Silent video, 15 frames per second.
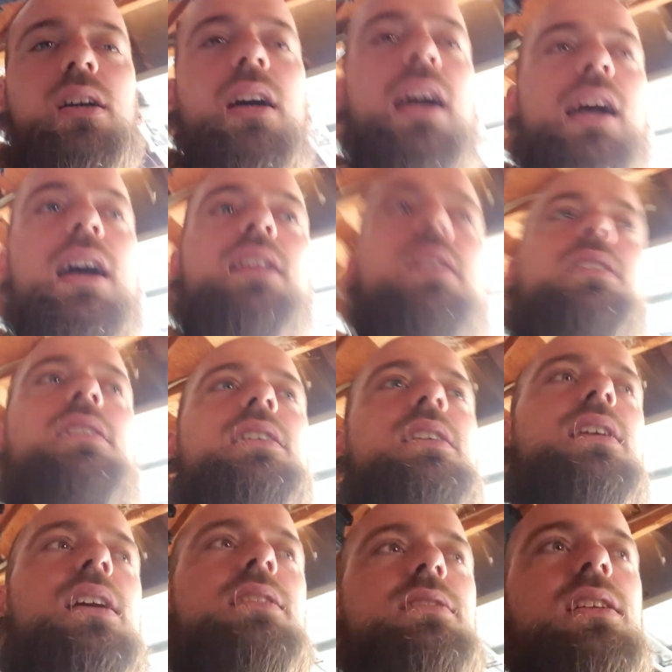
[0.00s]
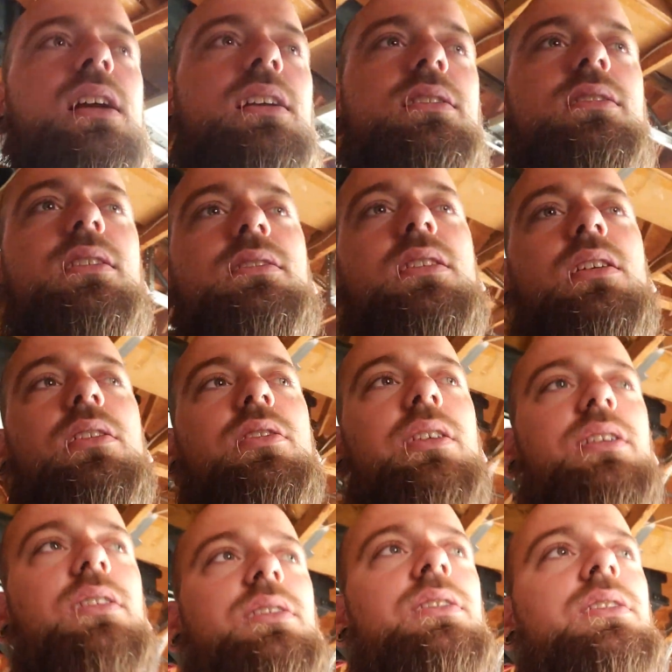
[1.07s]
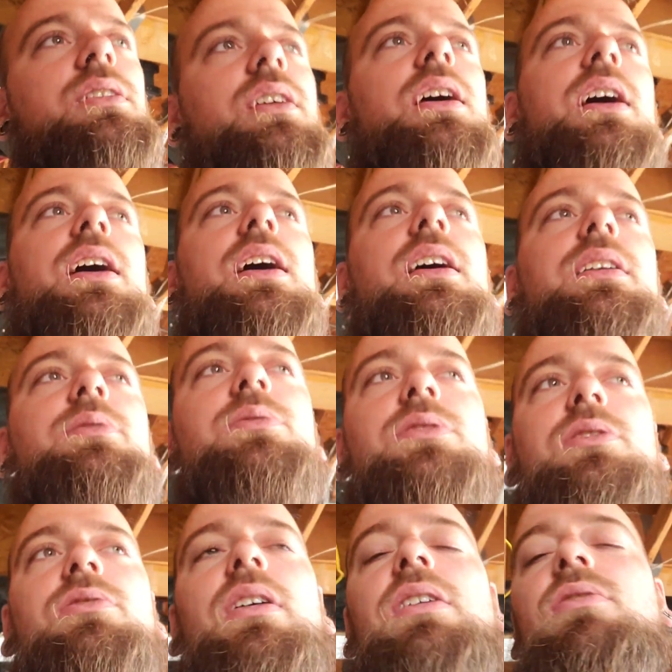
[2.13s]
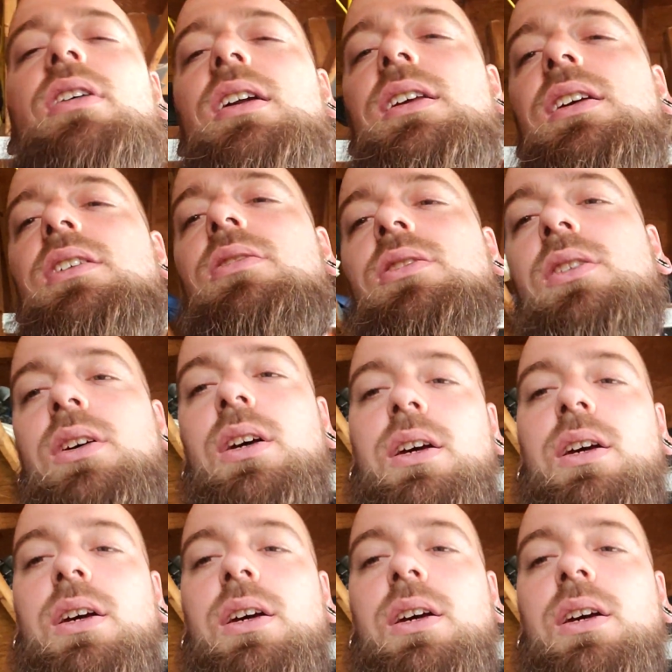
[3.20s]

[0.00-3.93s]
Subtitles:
I had the DH9600 and it was a great radio.